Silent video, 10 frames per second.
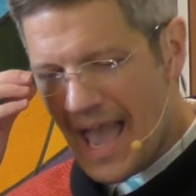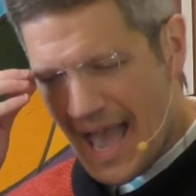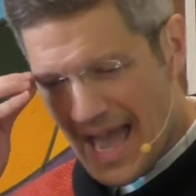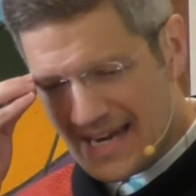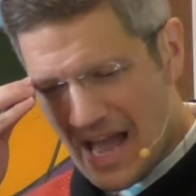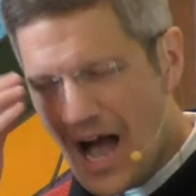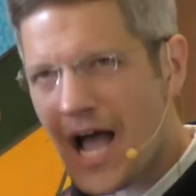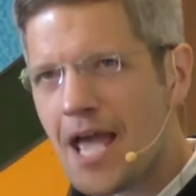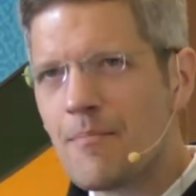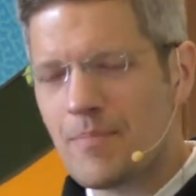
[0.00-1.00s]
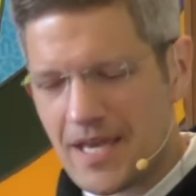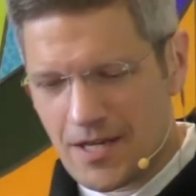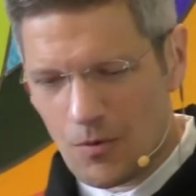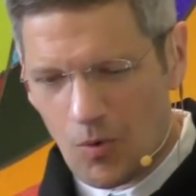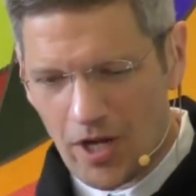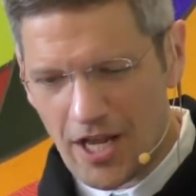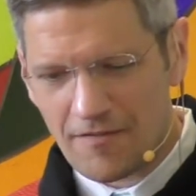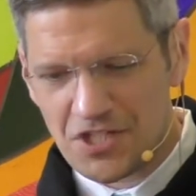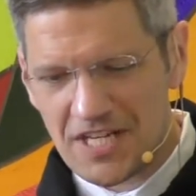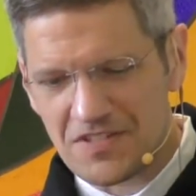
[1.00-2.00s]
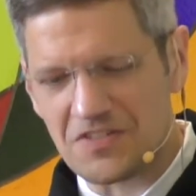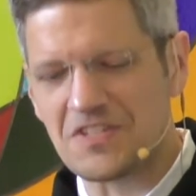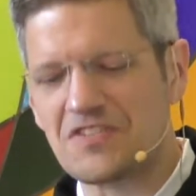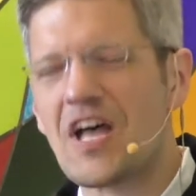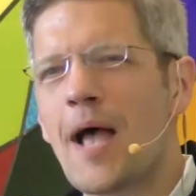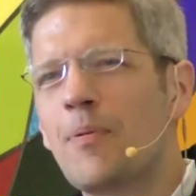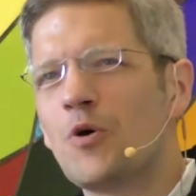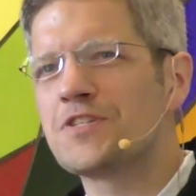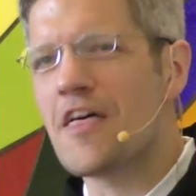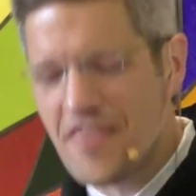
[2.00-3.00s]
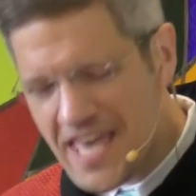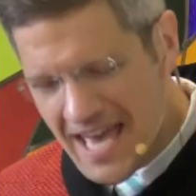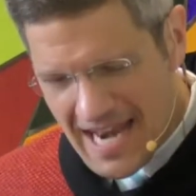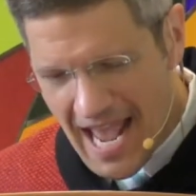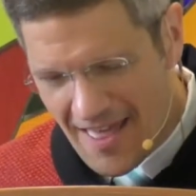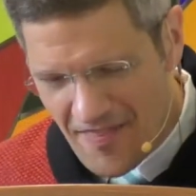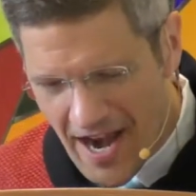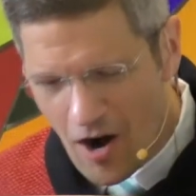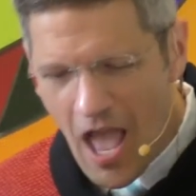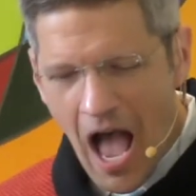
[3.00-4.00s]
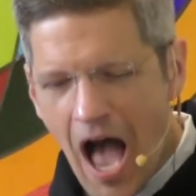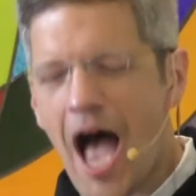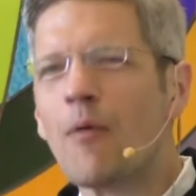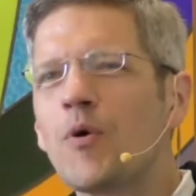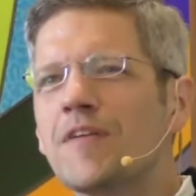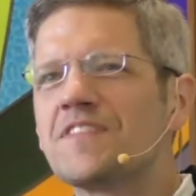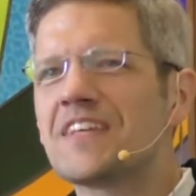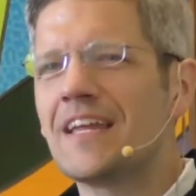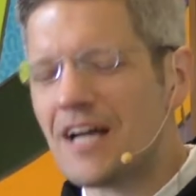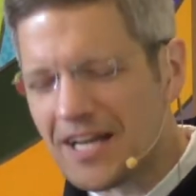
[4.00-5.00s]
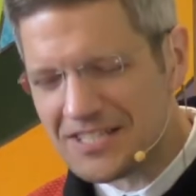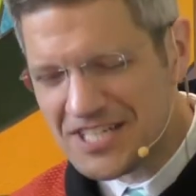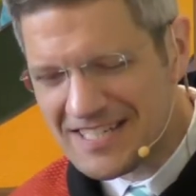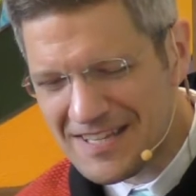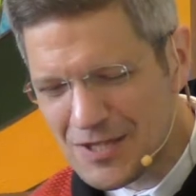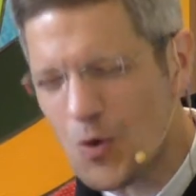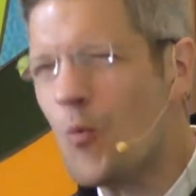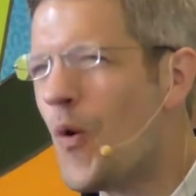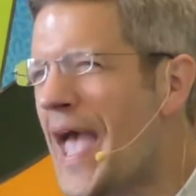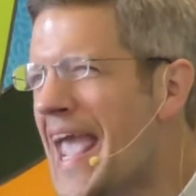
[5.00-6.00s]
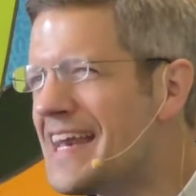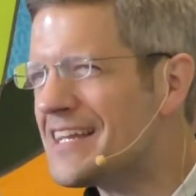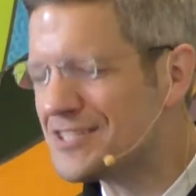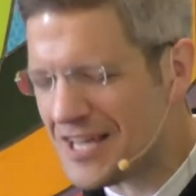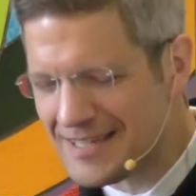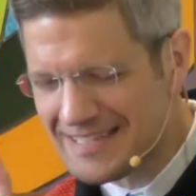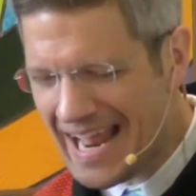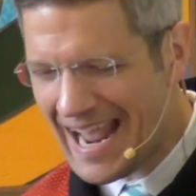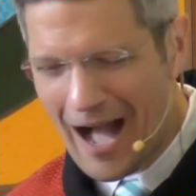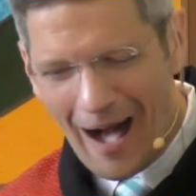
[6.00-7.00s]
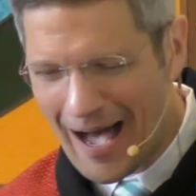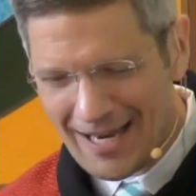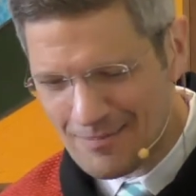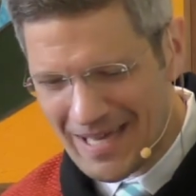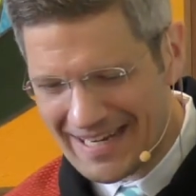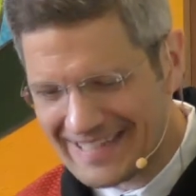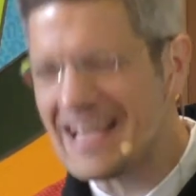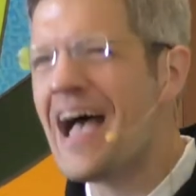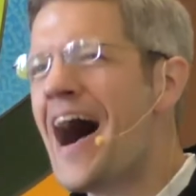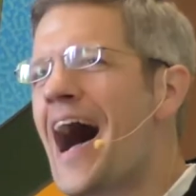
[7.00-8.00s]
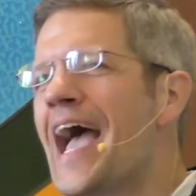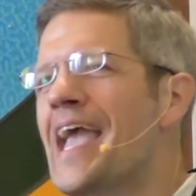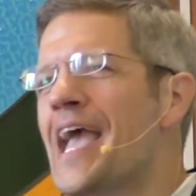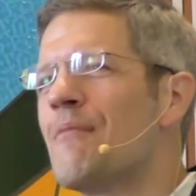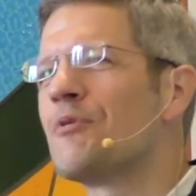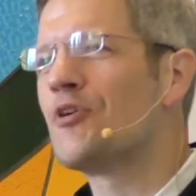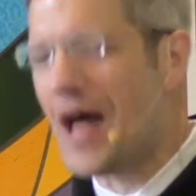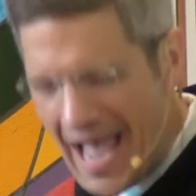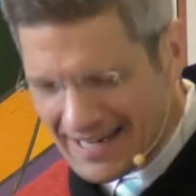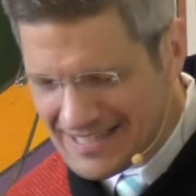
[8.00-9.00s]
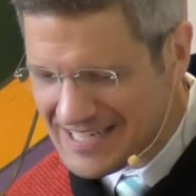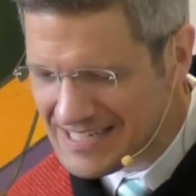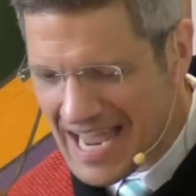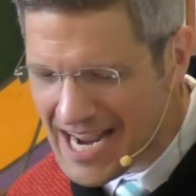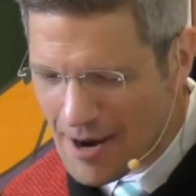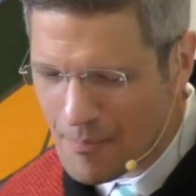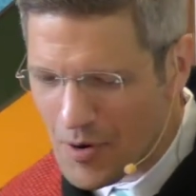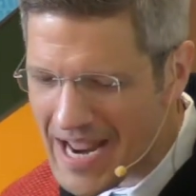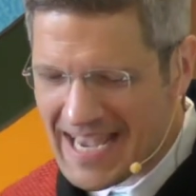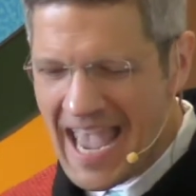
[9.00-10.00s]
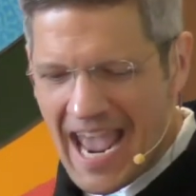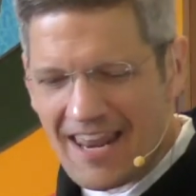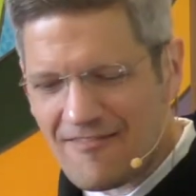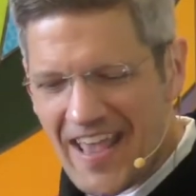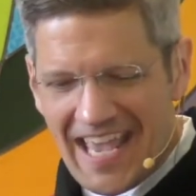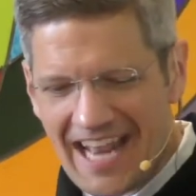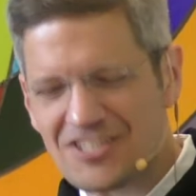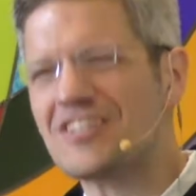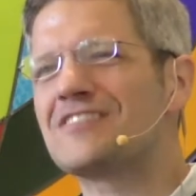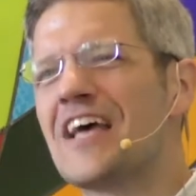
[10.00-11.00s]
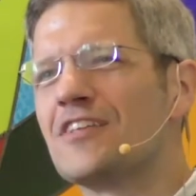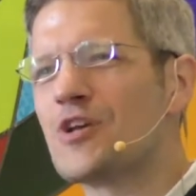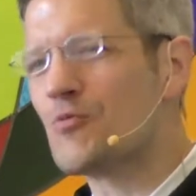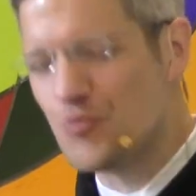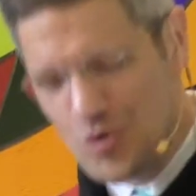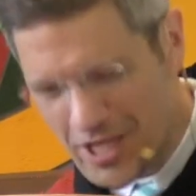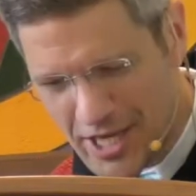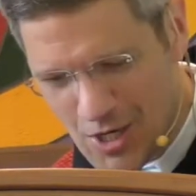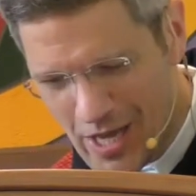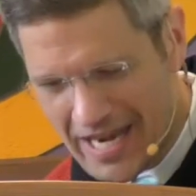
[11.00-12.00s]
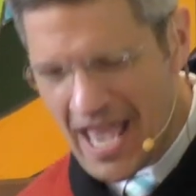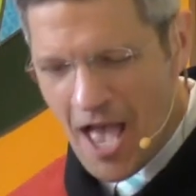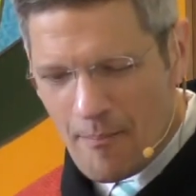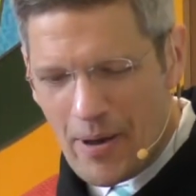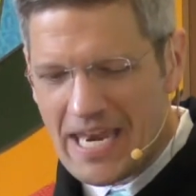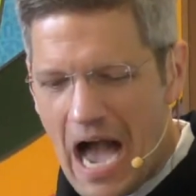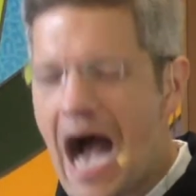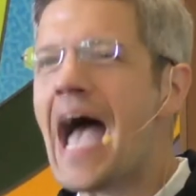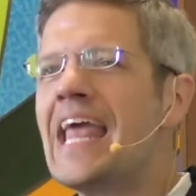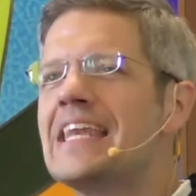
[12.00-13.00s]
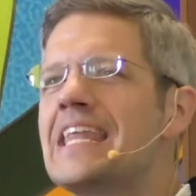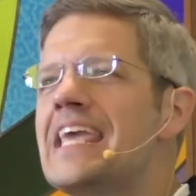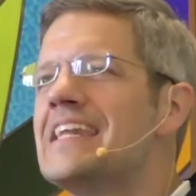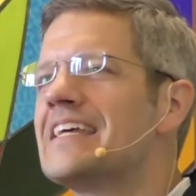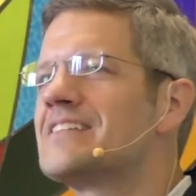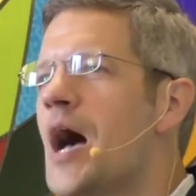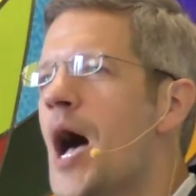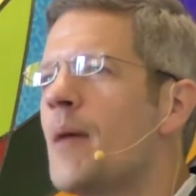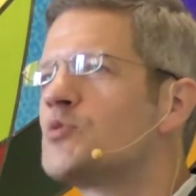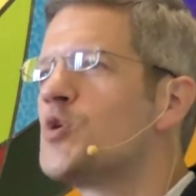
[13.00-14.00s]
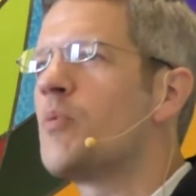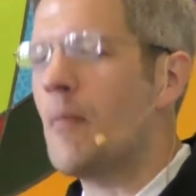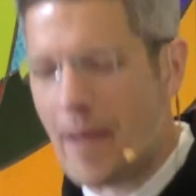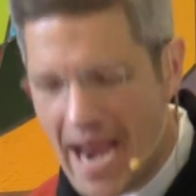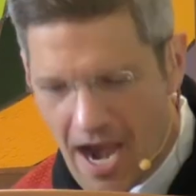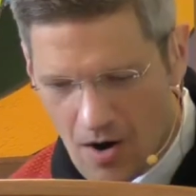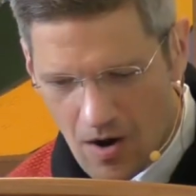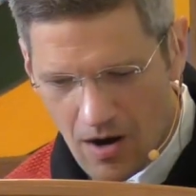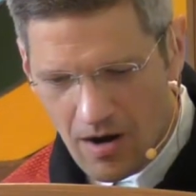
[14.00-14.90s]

Had I been one of Jesus' disciples then and there, I would have said, oh, Jesus, wait just a hot minute. I am glad to take a break, and vacation sounds really good, but I need time to prepare.